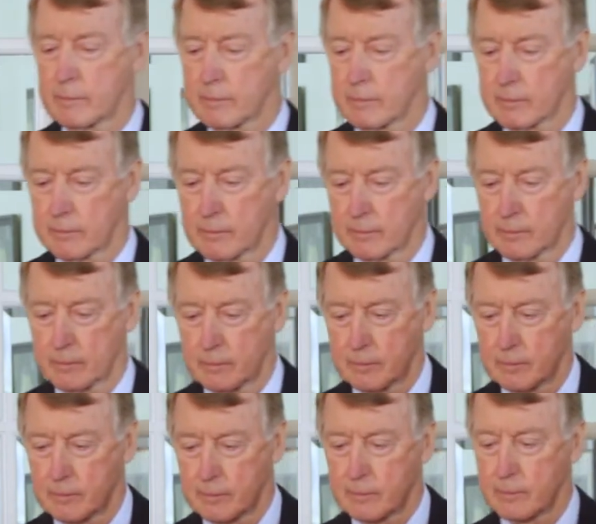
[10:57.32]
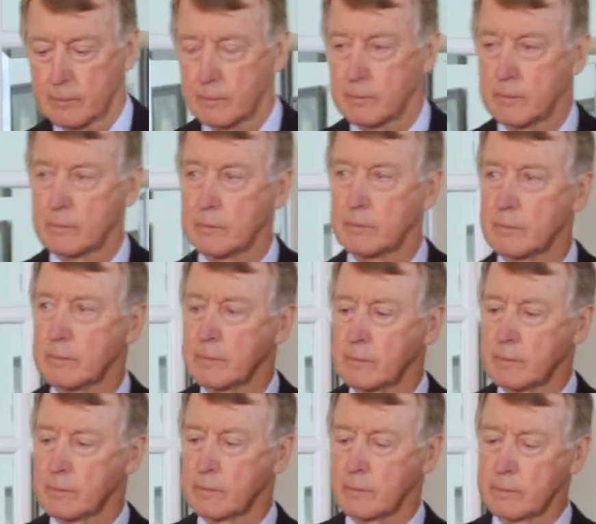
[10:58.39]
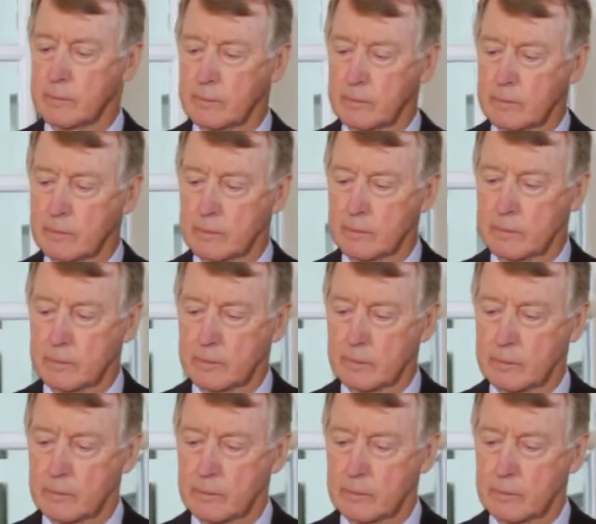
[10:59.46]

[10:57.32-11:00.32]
The person shown says nothing.